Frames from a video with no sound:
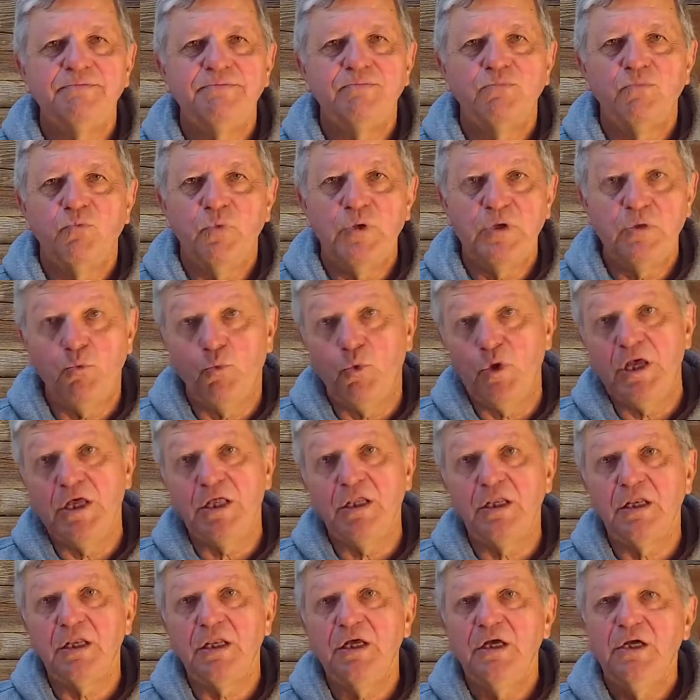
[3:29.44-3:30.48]
We
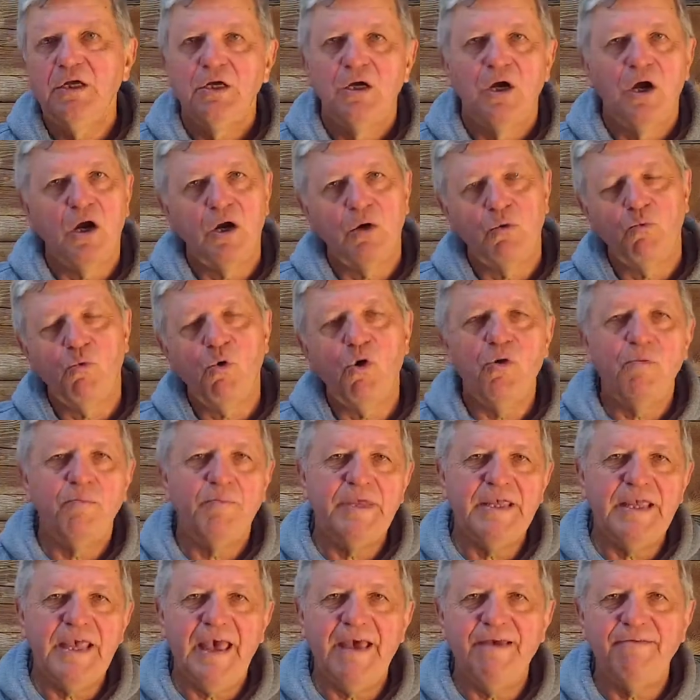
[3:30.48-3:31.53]
will or won't
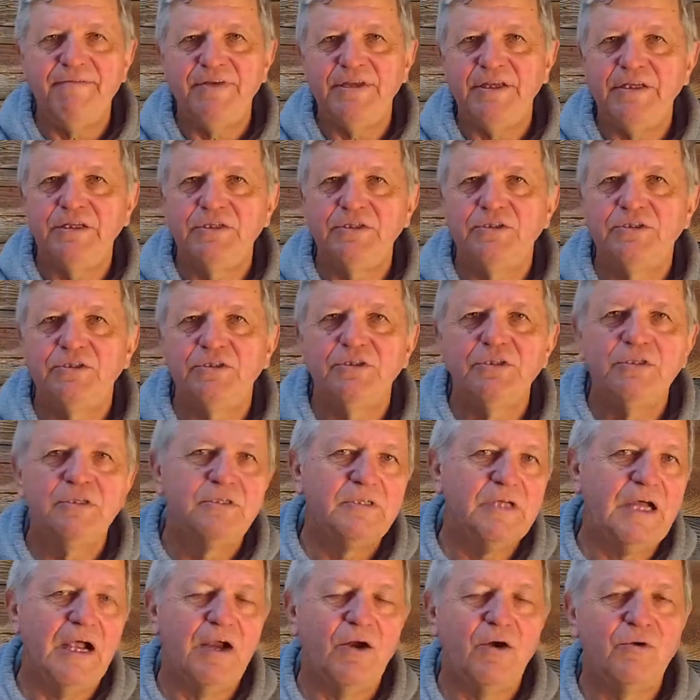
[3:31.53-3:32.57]
be having
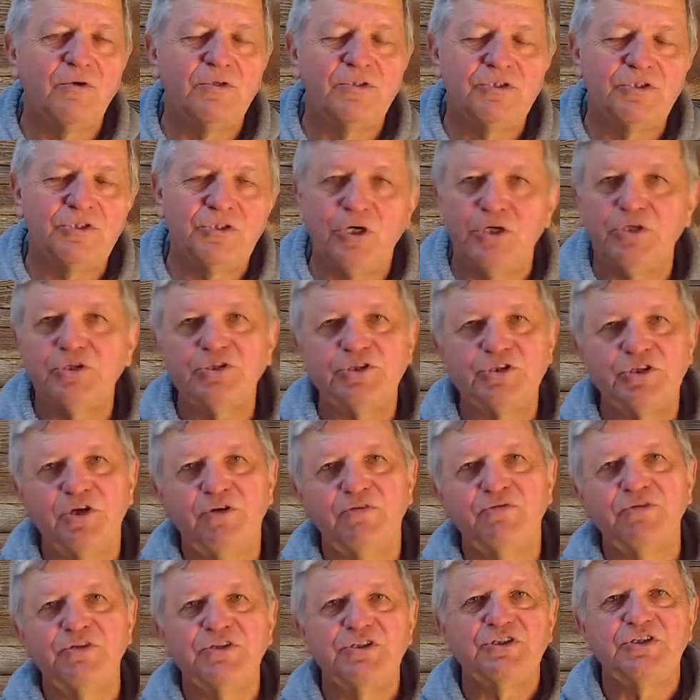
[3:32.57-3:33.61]
our church
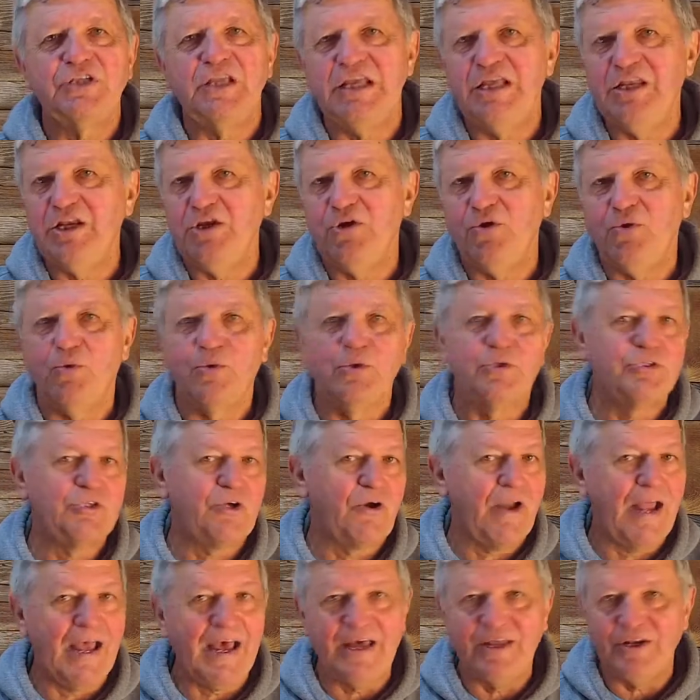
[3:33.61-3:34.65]
service indoors
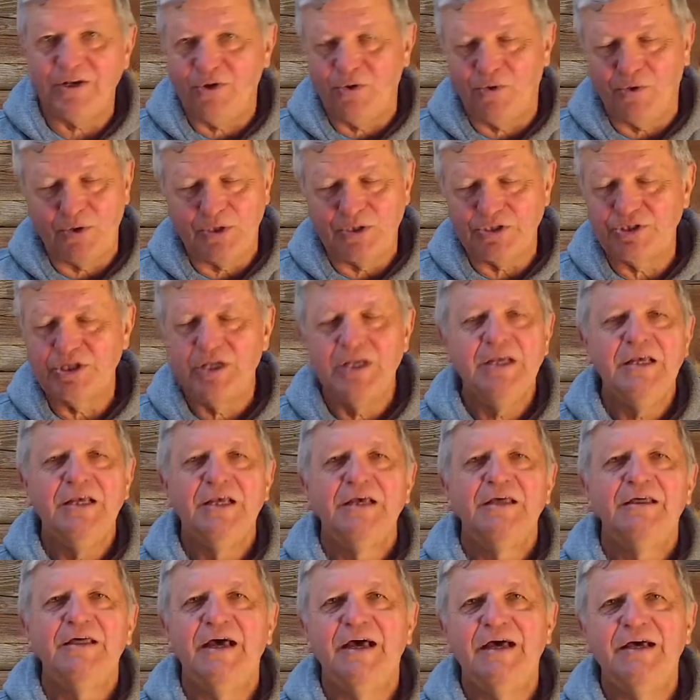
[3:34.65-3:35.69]
or outdoors.
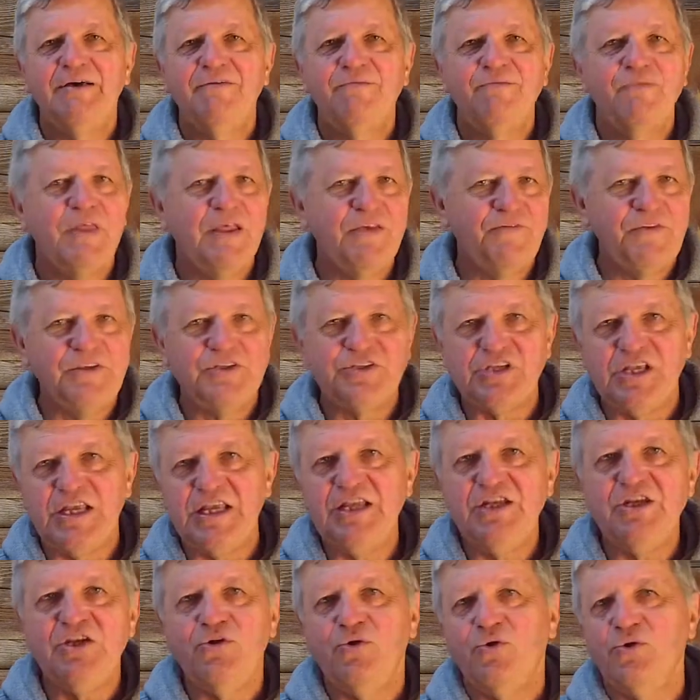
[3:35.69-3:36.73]
If it's
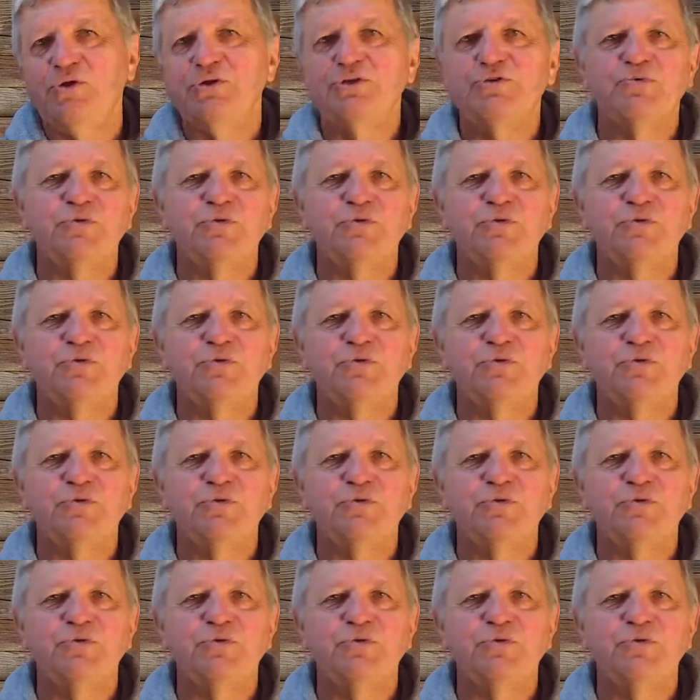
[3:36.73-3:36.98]
indoors,